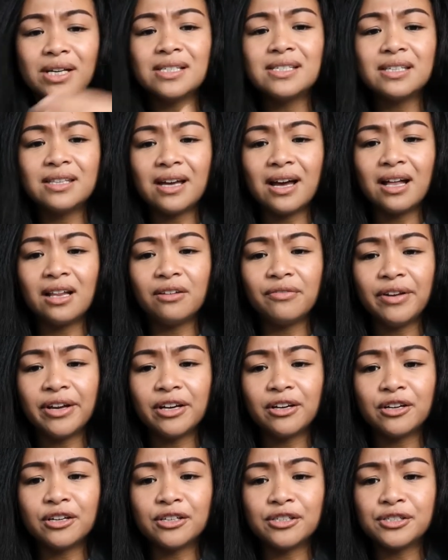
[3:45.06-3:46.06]
into the
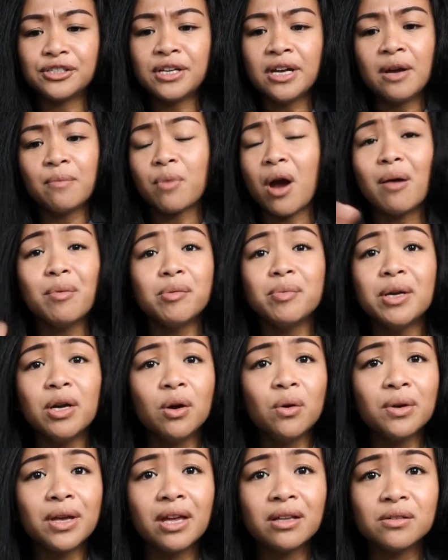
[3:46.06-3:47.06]
elevators. Probably
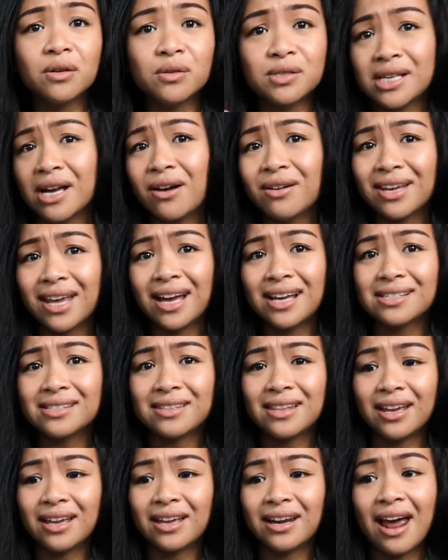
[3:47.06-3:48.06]
hotel guests
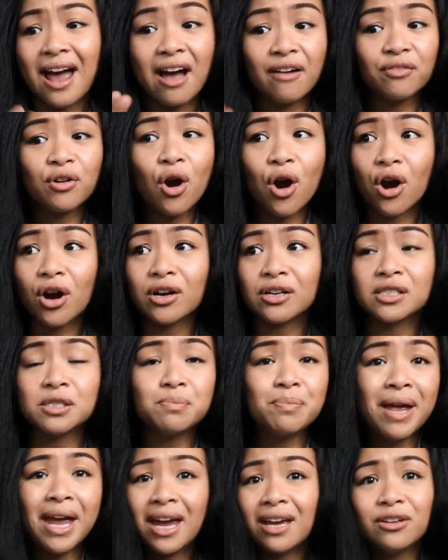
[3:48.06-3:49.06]
that have cards,
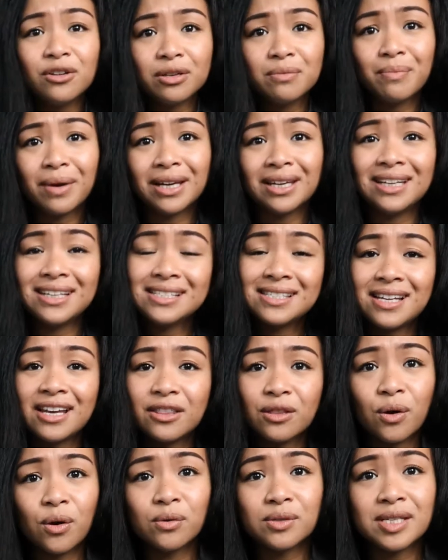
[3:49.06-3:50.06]
paid good money to stay
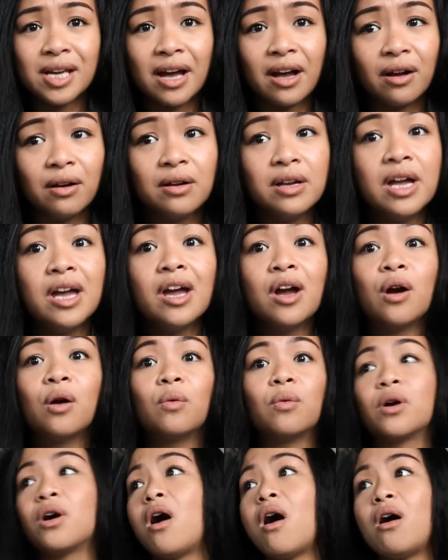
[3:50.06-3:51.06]
in the hotel,
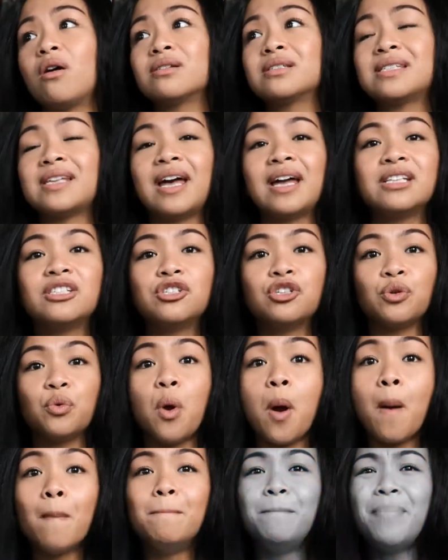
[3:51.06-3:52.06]
were all said to
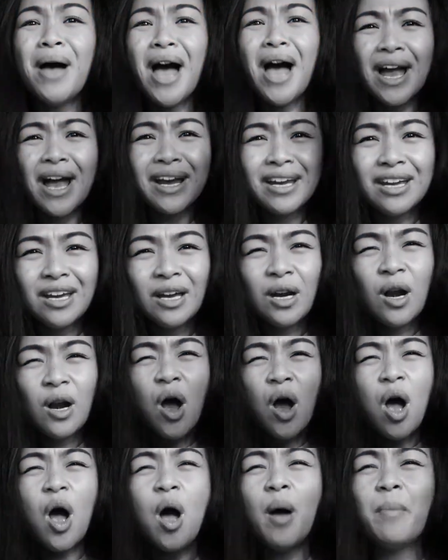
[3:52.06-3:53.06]
back it
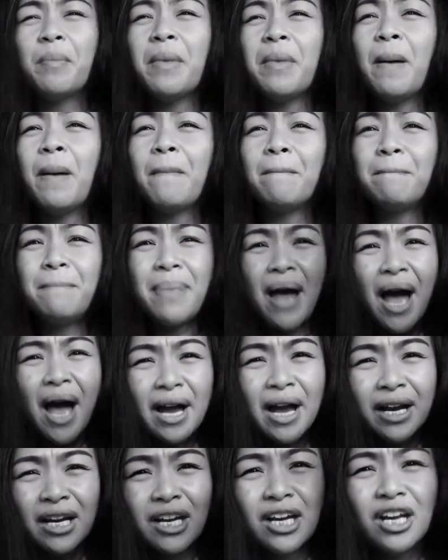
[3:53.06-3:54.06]
up,
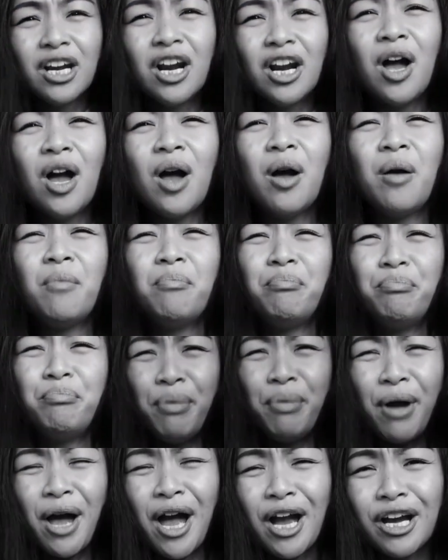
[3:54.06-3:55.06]
back it up,
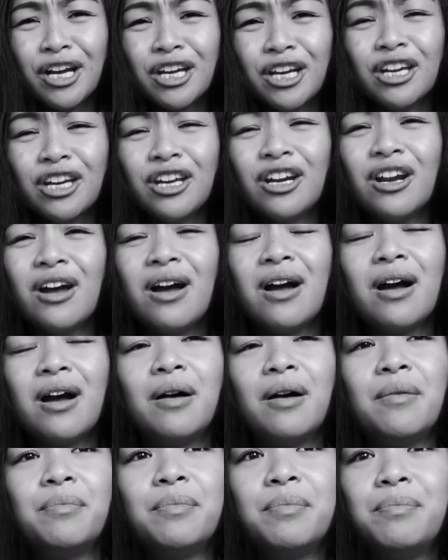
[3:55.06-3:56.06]
back it
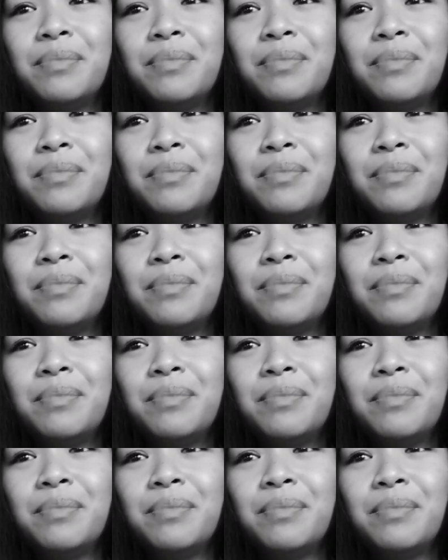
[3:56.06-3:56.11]
up,